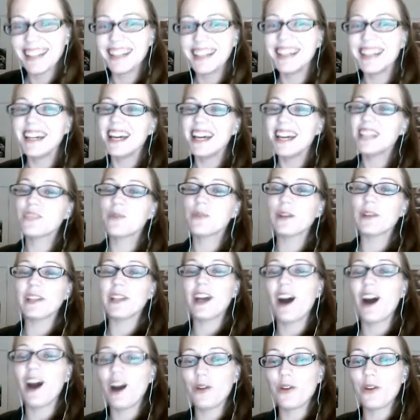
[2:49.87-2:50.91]
It's really
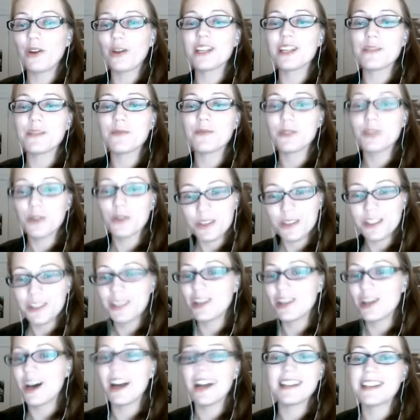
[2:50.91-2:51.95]
awkward because I'm so used to
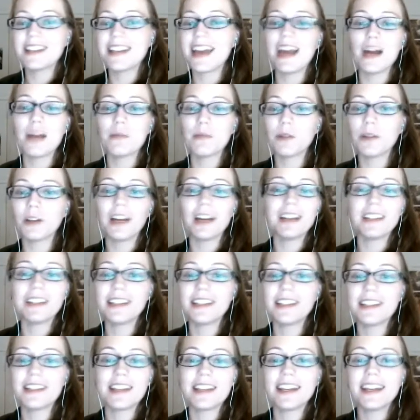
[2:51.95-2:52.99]
talking to Amber. At
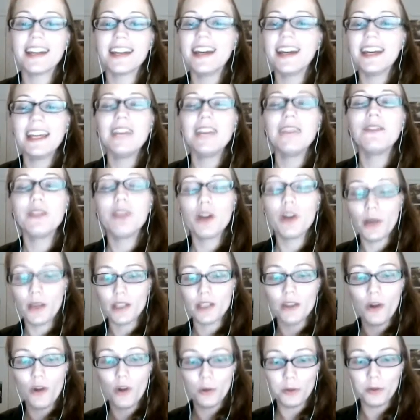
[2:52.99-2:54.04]
least, even though we
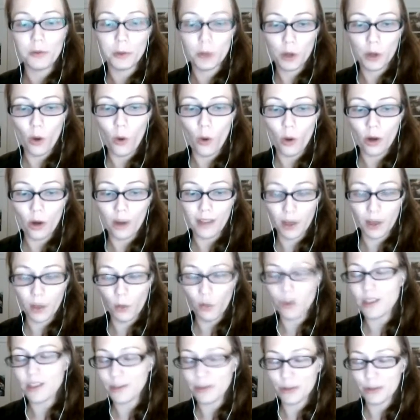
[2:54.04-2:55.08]
only record
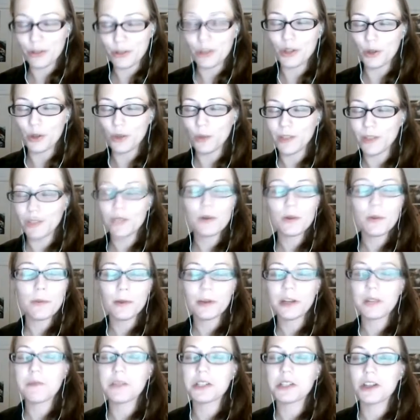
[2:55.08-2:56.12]
once every 2 weeks, we pretty
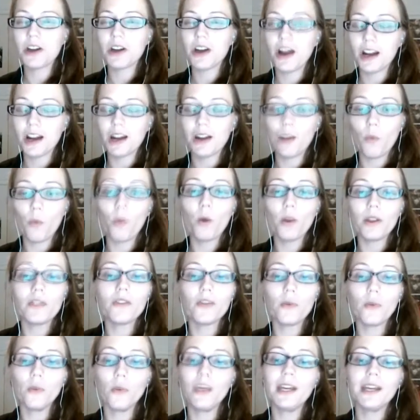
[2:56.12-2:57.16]
much talk once a
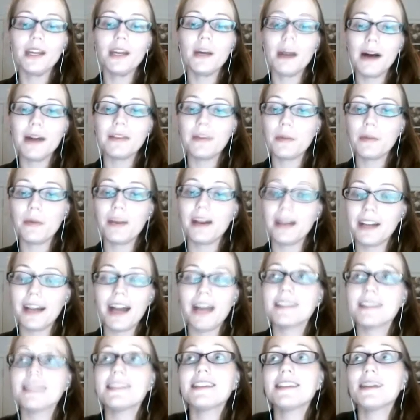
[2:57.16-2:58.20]
week about the
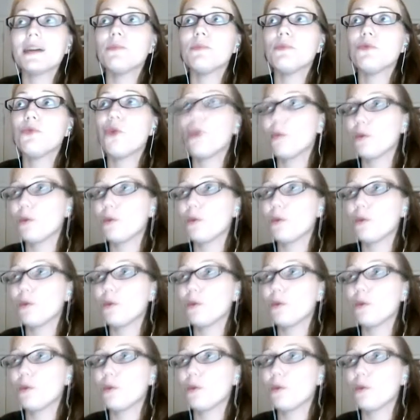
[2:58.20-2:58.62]
podcast in some form